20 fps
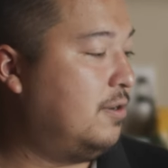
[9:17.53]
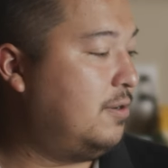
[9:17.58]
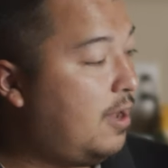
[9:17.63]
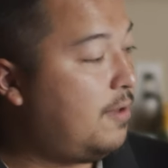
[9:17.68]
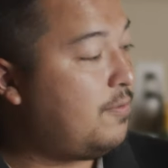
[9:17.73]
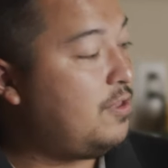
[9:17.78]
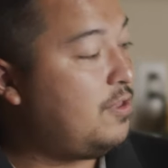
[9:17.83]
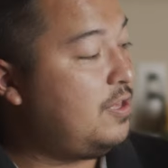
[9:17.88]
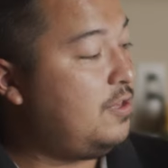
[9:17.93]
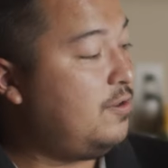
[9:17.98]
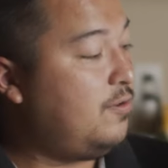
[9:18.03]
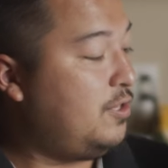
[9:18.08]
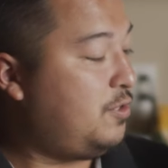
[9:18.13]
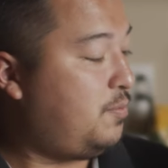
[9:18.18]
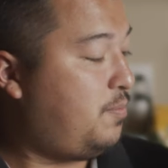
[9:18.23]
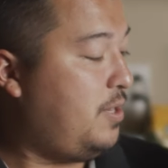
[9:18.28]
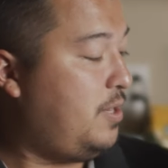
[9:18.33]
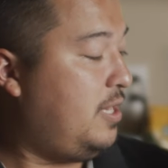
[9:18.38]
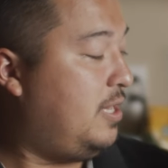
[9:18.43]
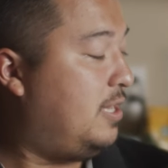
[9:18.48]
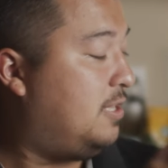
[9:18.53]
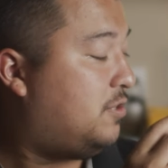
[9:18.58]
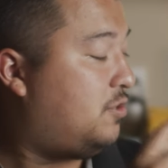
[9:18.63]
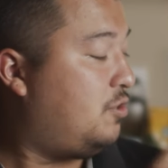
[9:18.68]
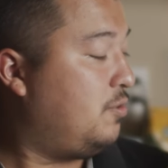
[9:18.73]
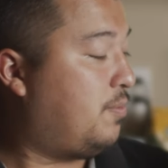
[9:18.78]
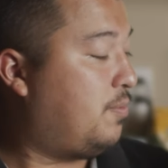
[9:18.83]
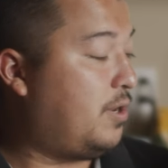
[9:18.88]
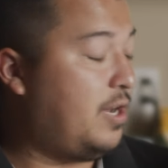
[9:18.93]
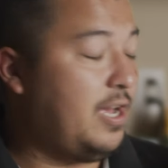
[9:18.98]
The USB is
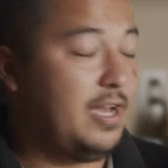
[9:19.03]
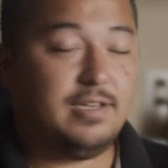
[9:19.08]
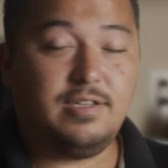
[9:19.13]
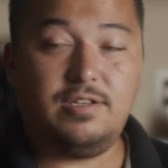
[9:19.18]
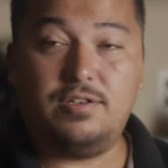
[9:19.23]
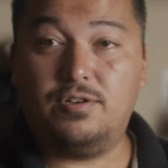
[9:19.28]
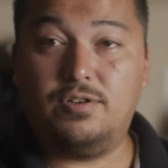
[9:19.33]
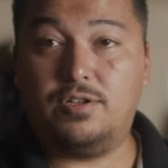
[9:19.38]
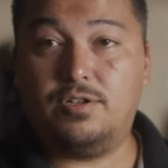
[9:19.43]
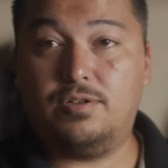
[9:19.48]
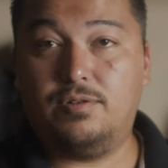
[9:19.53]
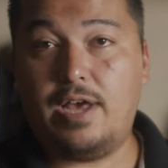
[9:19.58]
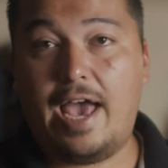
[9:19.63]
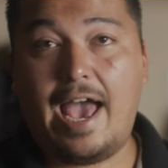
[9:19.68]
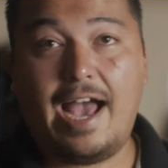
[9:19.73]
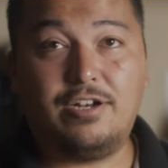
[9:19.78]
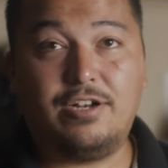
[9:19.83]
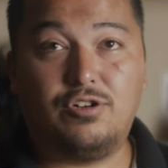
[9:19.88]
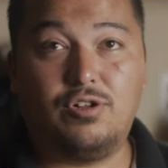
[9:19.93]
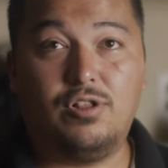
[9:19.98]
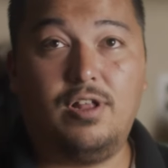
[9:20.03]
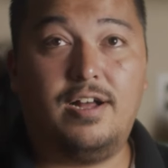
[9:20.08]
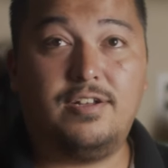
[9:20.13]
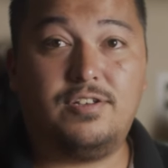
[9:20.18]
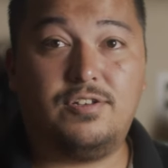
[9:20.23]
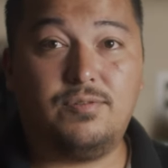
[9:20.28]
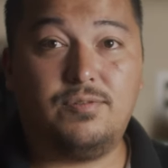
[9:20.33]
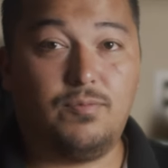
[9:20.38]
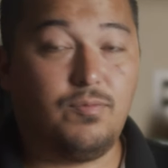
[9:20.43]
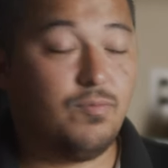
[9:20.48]
super nice. You can add your
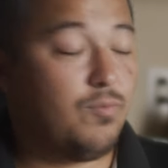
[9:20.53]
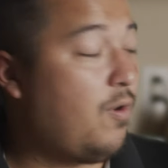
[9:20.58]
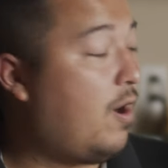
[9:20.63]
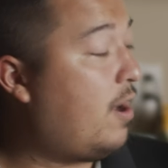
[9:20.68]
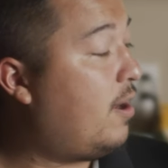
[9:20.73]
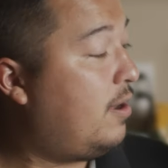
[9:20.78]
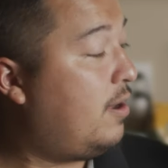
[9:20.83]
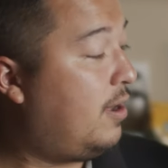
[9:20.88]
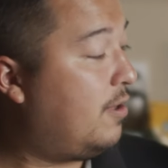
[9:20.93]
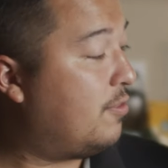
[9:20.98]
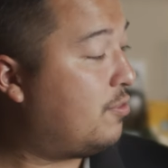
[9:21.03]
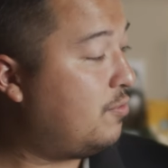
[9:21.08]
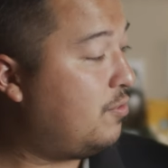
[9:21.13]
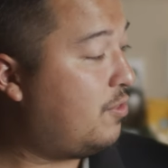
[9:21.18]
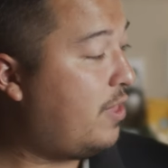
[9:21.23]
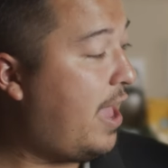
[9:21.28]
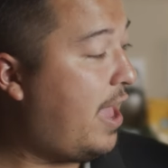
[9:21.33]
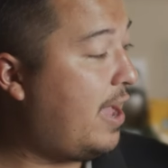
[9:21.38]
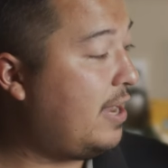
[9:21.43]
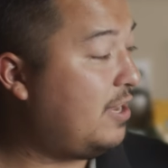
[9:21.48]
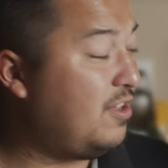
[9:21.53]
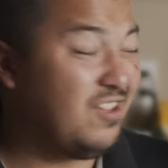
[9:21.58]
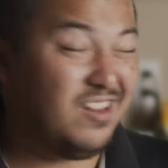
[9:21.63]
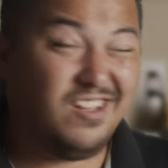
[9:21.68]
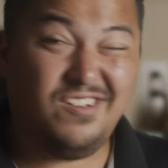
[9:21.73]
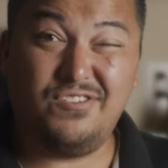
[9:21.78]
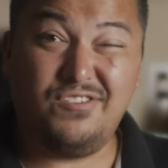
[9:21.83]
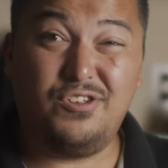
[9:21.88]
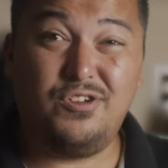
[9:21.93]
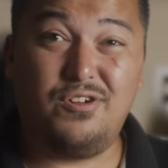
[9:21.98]
LUTs through that, and you can
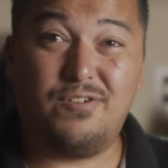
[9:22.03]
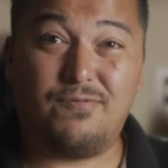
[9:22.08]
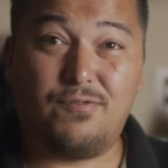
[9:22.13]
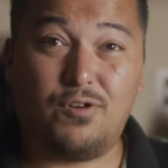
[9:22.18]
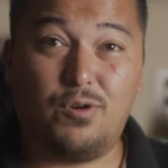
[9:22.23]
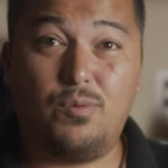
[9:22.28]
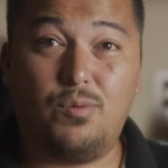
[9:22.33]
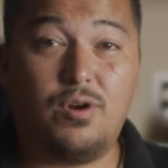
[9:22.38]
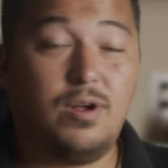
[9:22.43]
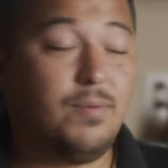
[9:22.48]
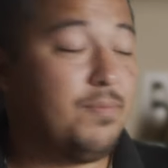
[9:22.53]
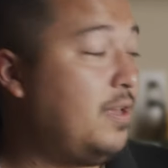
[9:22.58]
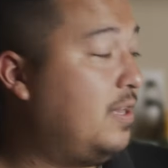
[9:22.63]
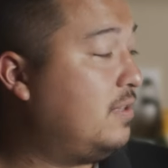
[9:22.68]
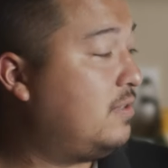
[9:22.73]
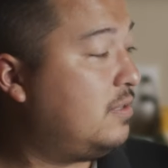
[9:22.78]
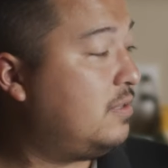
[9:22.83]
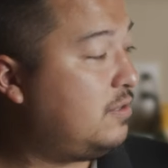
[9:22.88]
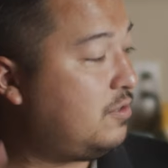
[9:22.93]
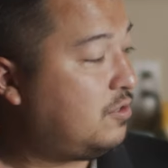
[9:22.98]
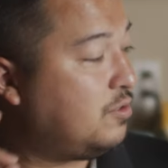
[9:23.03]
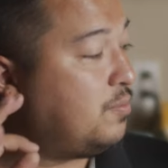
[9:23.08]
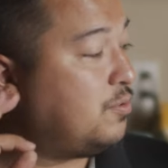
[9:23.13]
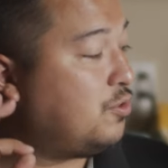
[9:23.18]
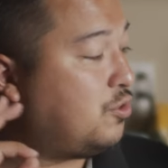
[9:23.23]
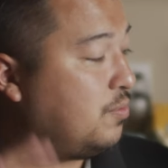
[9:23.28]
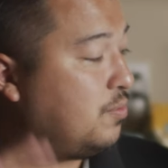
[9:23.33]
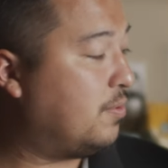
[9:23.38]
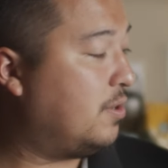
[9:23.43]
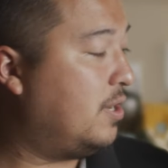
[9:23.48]
even do your firmware updates. Super,
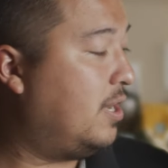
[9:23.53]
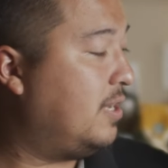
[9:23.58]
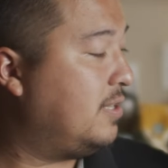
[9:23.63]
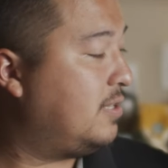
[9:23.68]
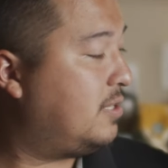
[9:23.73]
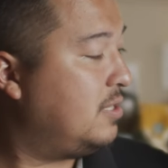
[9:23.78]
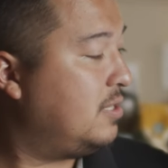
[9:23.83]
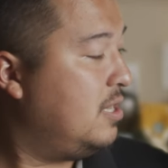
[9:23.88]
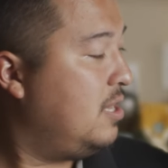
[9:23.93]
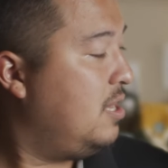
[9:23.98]
super nice.